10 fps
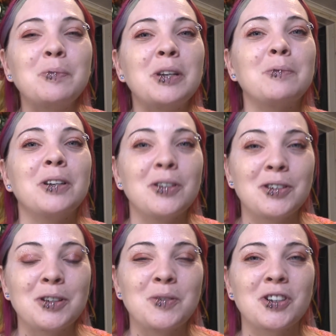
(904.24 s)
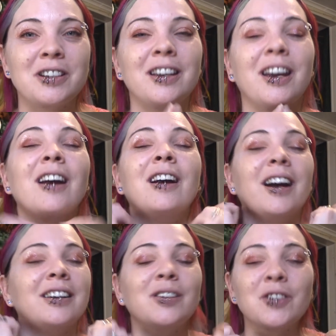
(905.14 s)
me in my YouTube journey.
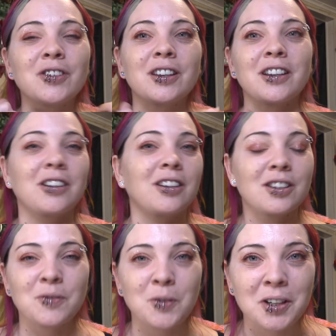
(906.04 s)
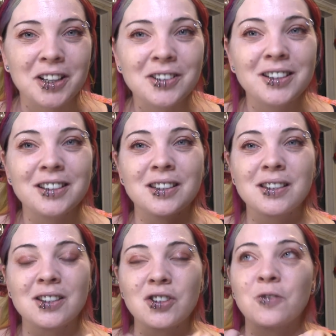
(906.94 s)
I never thought I could get to 400. It is
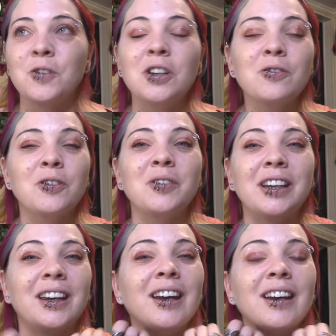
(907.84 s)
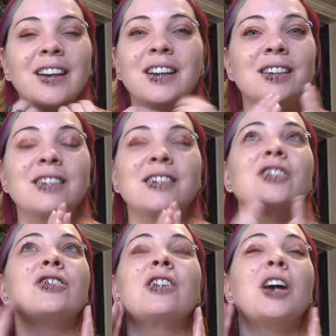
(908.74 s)
such a feat for me. It is
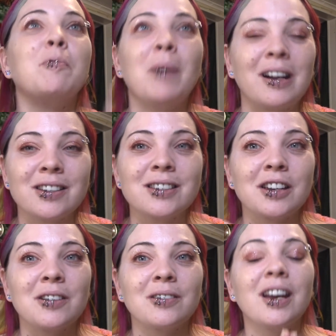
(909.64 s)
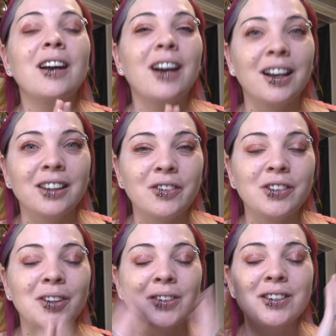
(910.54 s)
such a milestone. I love
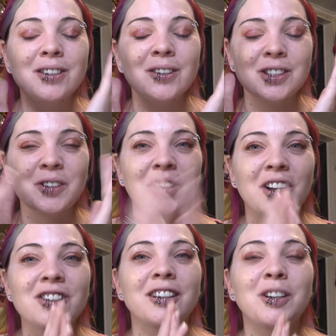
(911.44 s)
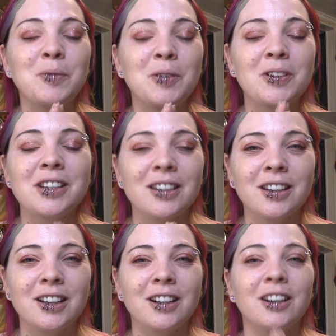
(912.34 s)
you all so, so much. I hope you are taking
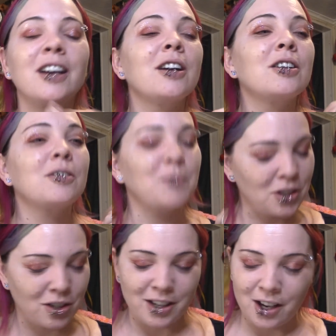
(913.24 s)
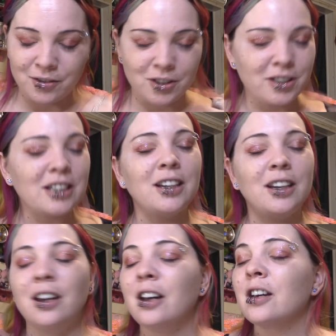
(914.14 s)
care. Be sure to have your
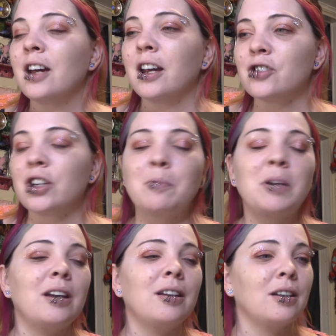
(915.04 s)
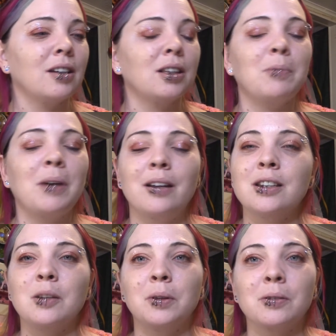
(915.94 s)
tea and champagne and not the bad
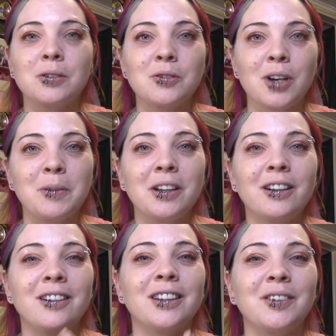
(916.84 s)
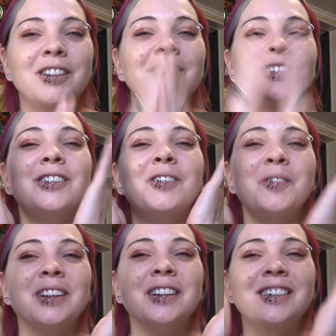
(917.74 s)
tea. We don't do drama here, and I'll talk to you
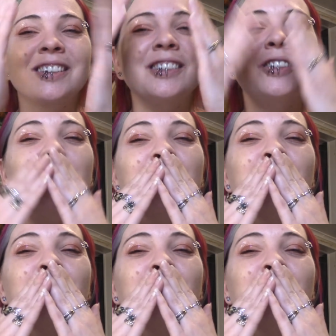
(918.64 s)
when I talk to you.